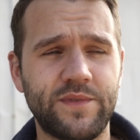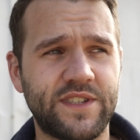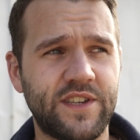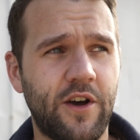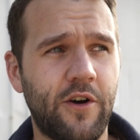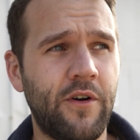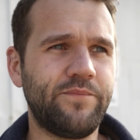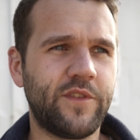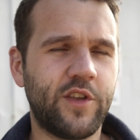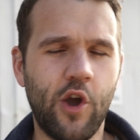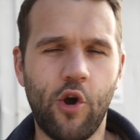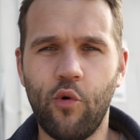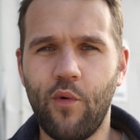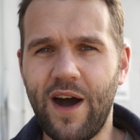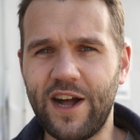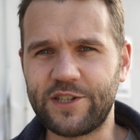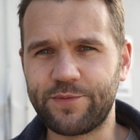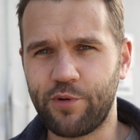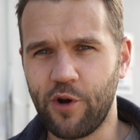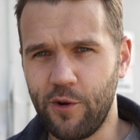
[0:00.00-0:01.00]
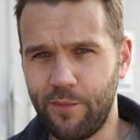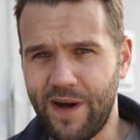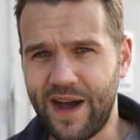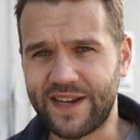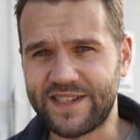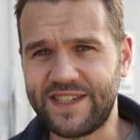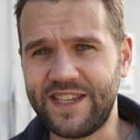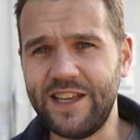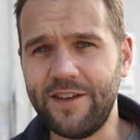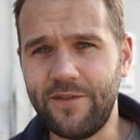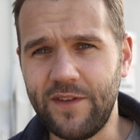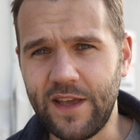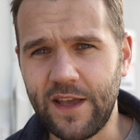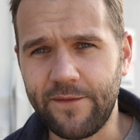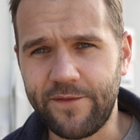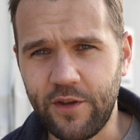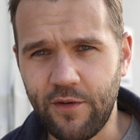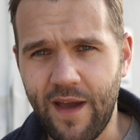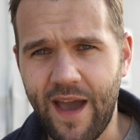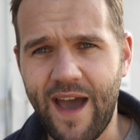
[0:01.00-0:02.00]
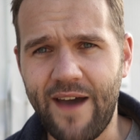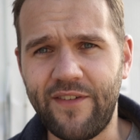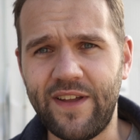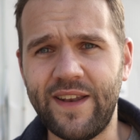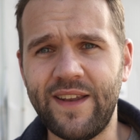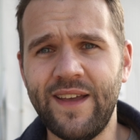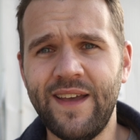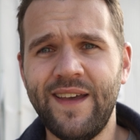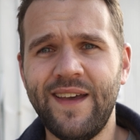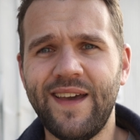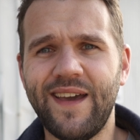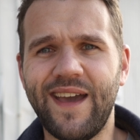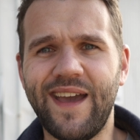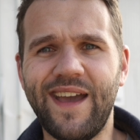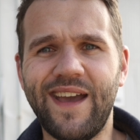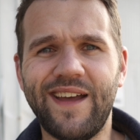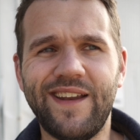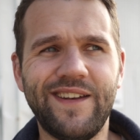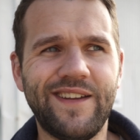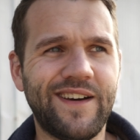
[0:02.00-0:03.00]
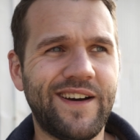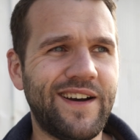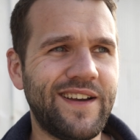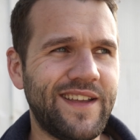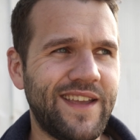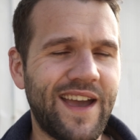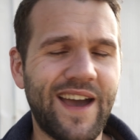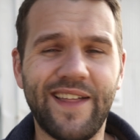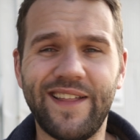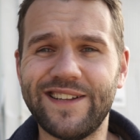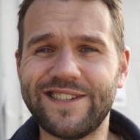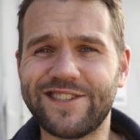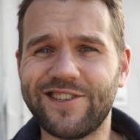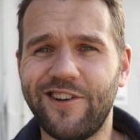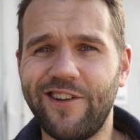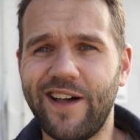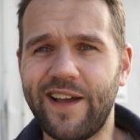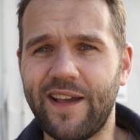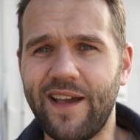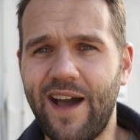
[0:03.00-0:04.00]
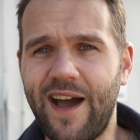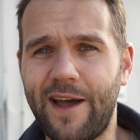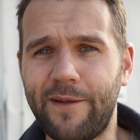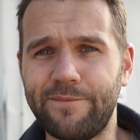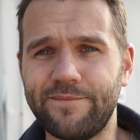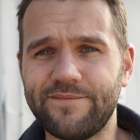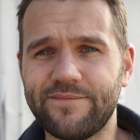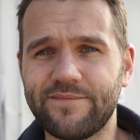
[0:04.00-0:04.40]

So go watch ProBox TV if you haven't. And uh, yeah, that's all I got.